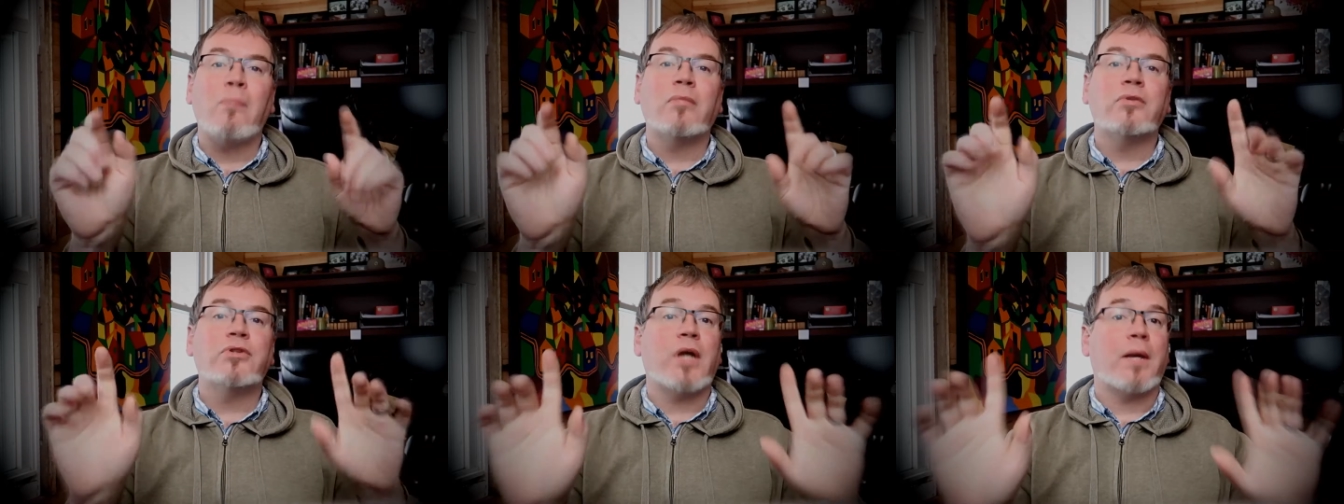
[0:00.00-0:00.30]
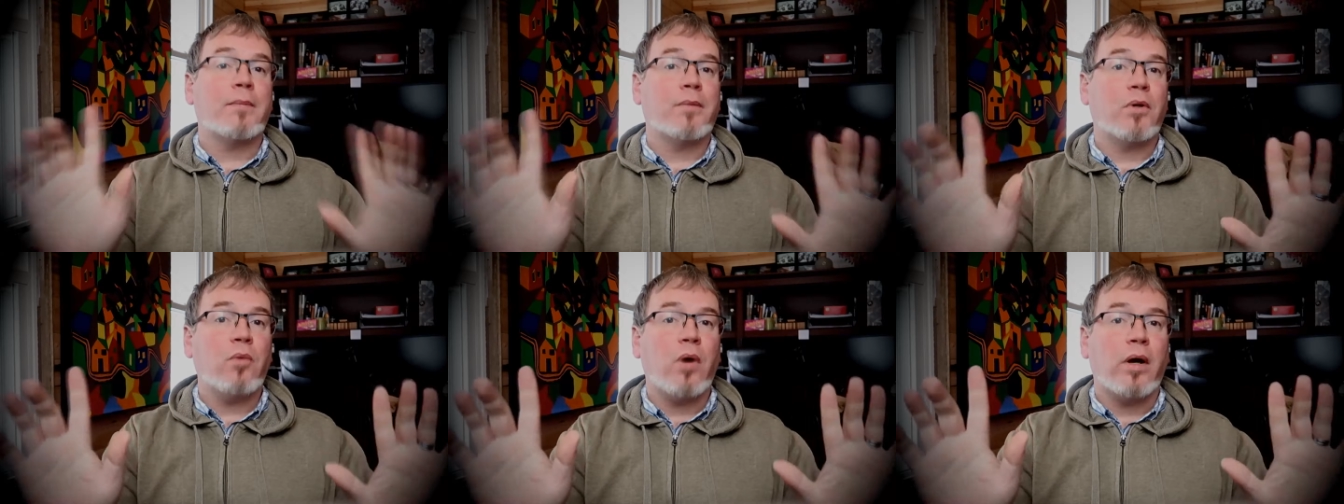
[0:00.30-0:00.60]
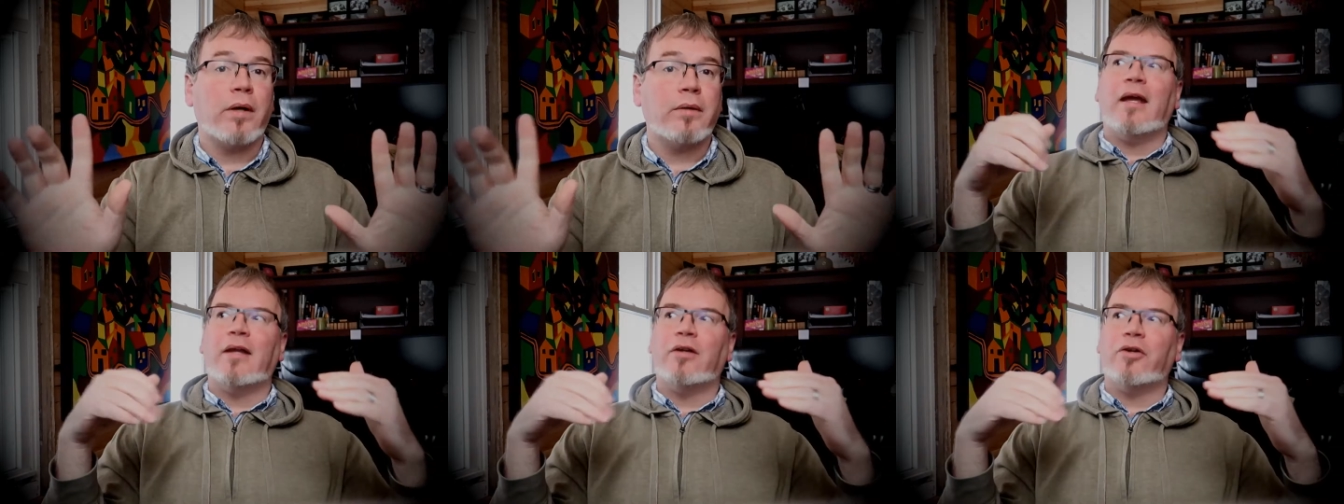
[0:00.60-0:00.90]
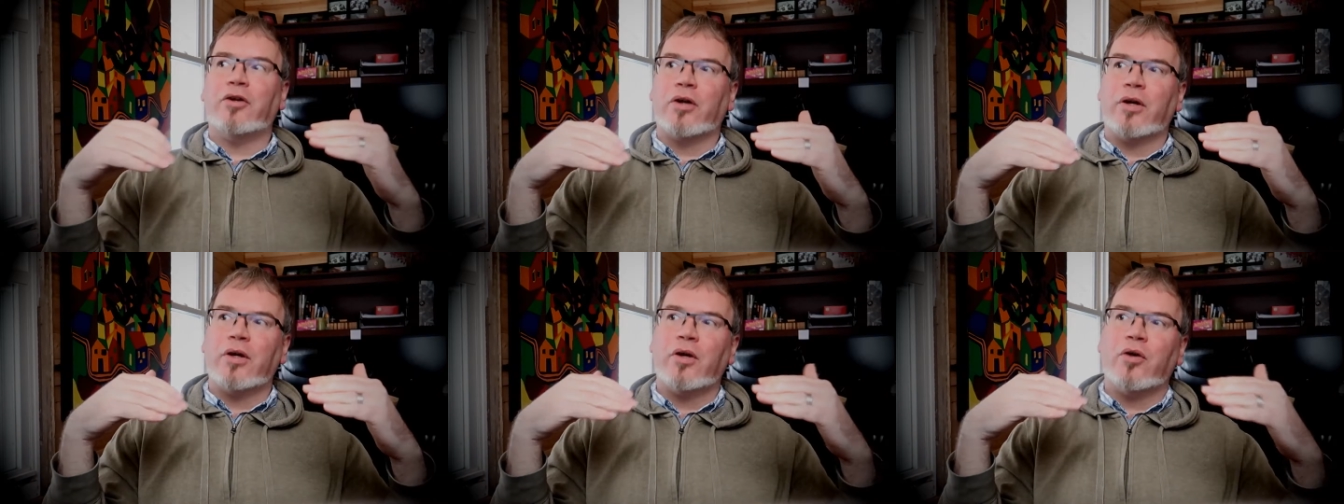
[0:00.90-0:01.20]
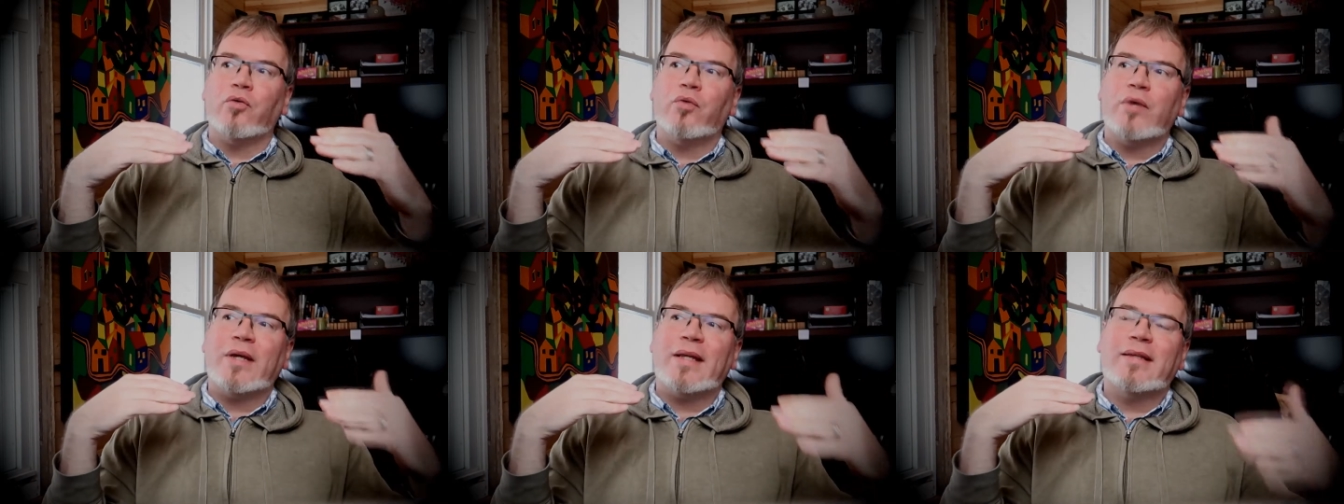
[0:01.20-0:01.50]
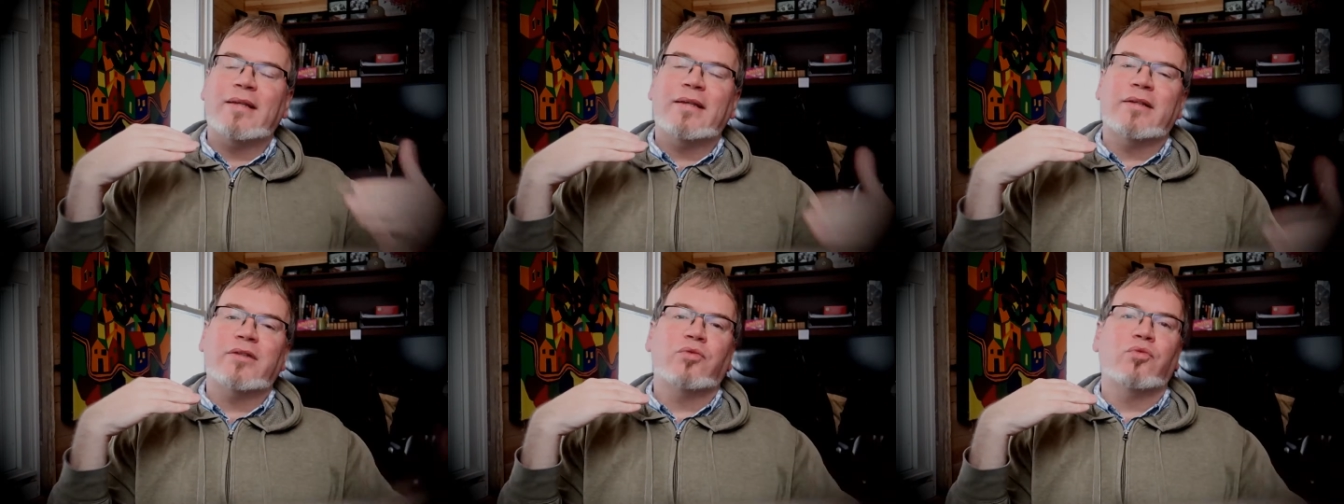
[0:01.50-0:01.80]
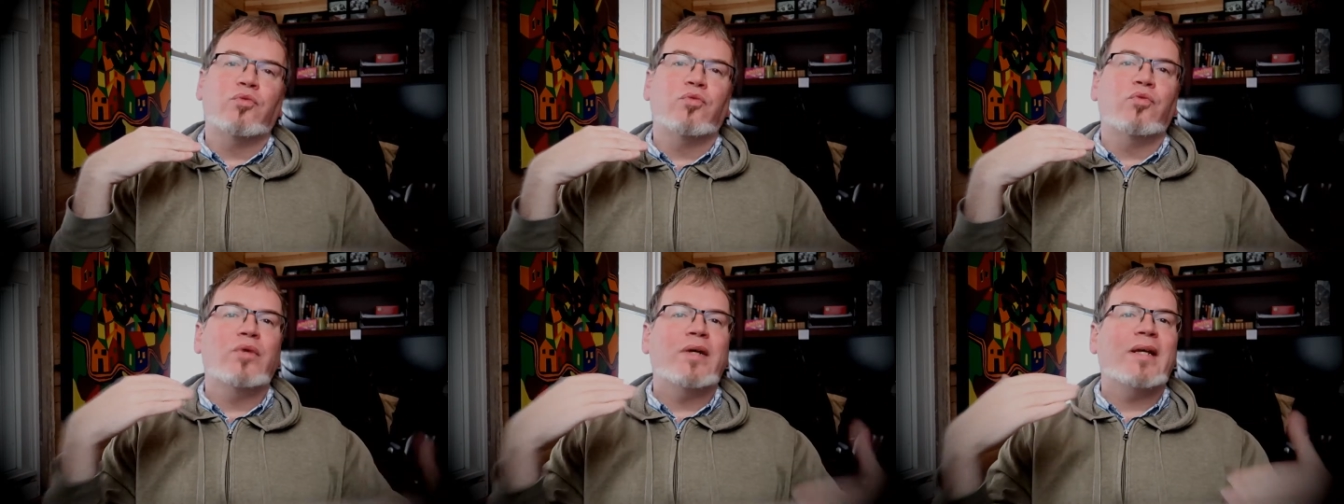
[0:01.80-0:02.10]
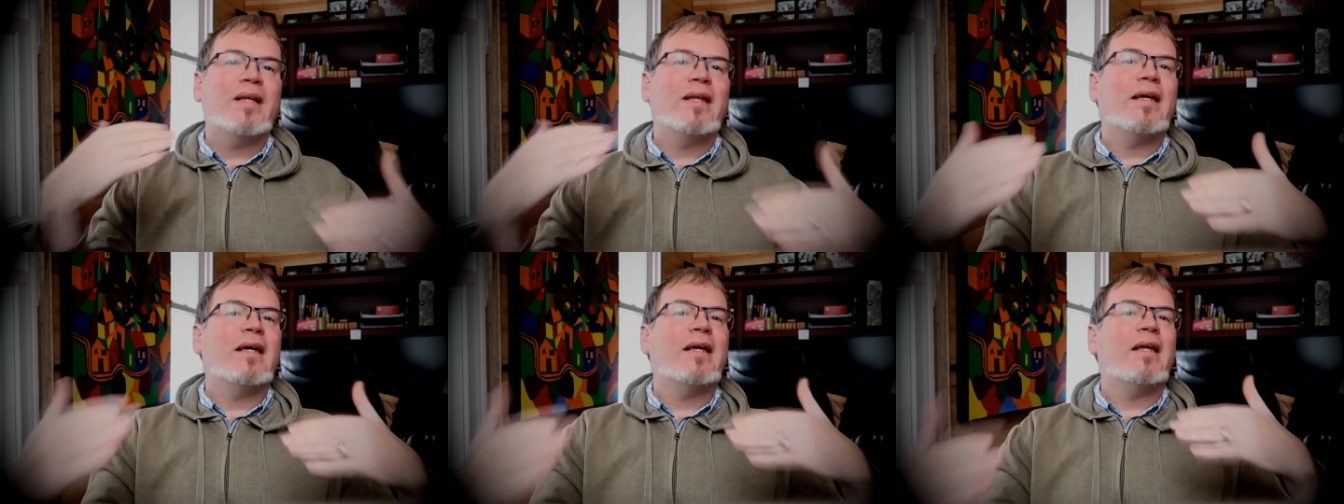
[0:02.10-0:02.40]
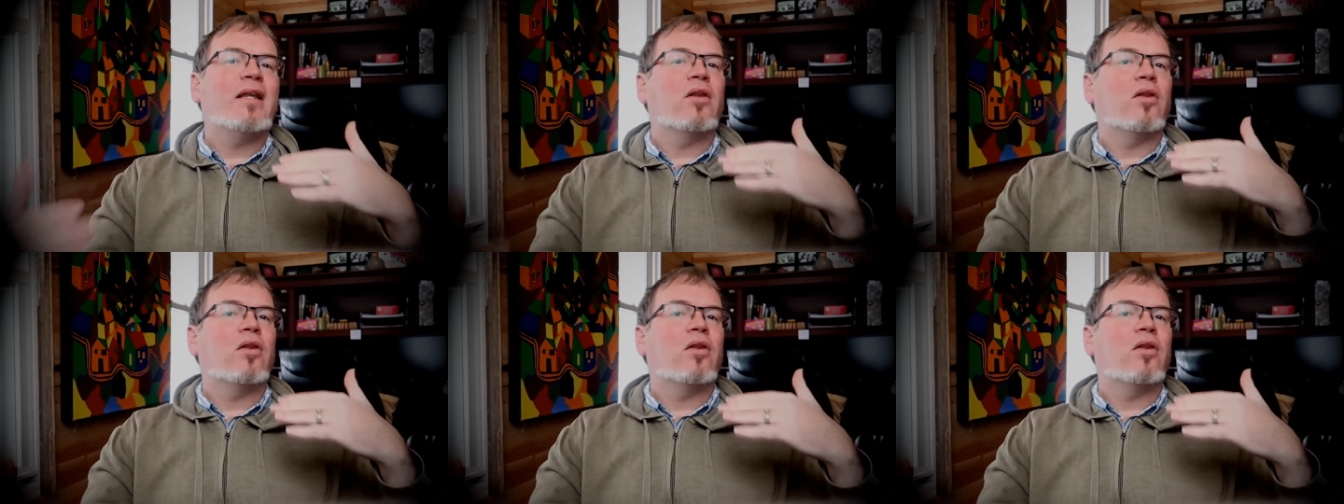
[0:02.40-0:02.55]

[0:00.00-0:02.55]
chapter 1, and you're going to read this really